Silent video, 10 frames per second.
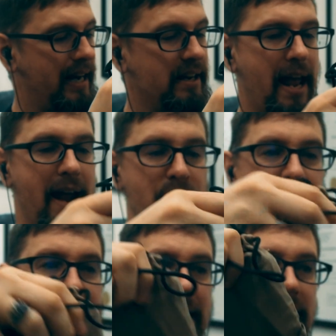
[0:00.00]

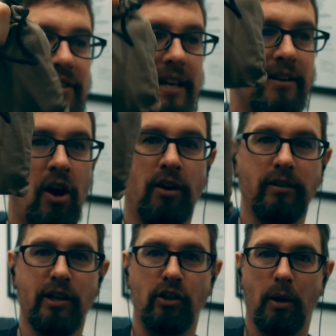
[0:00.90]
Everything is in our
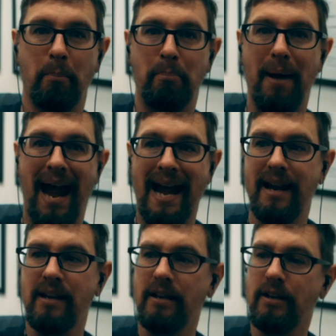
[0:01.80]
little
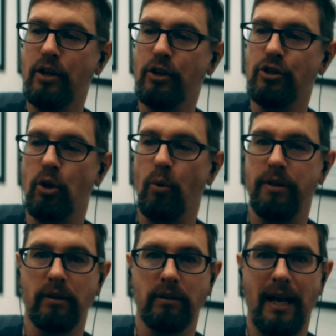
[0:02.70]
bag. So
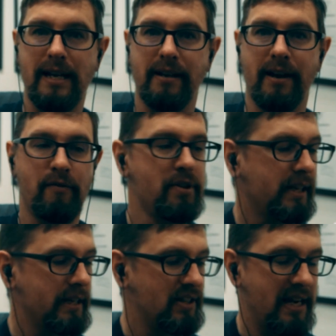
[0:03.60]
the light and everything
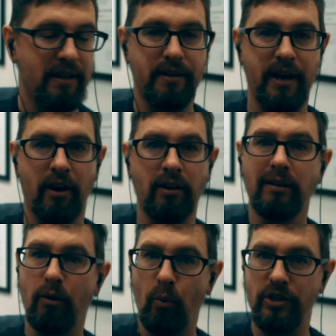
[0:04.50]
is in there,
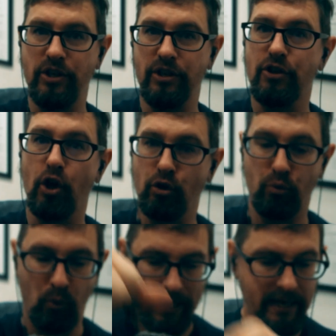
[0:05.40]
which is
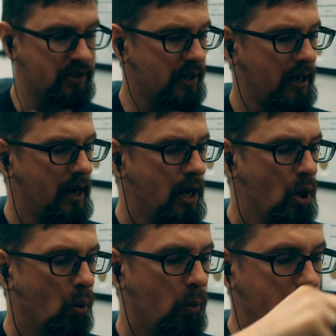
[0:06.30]
great.
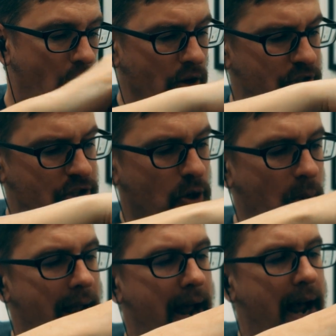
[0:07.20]
We also
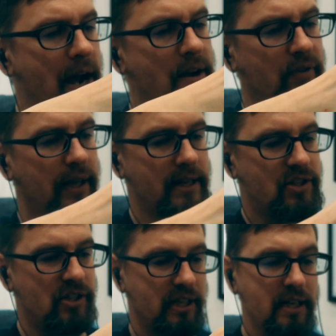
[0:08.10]
have, let's
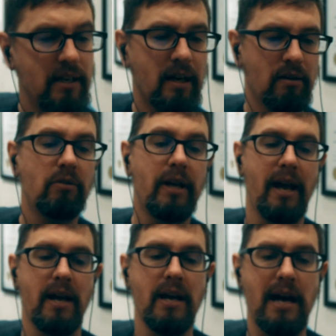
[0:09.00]
see,
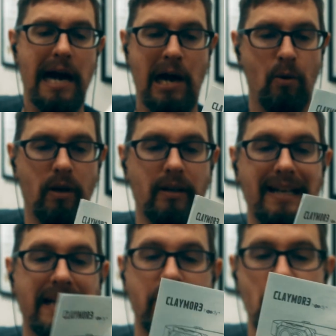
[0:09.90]
okay, our
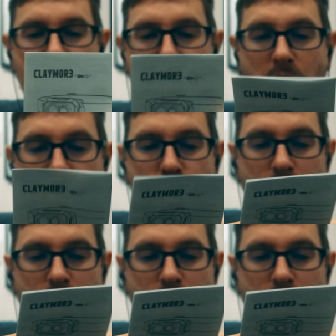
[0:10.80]
instruction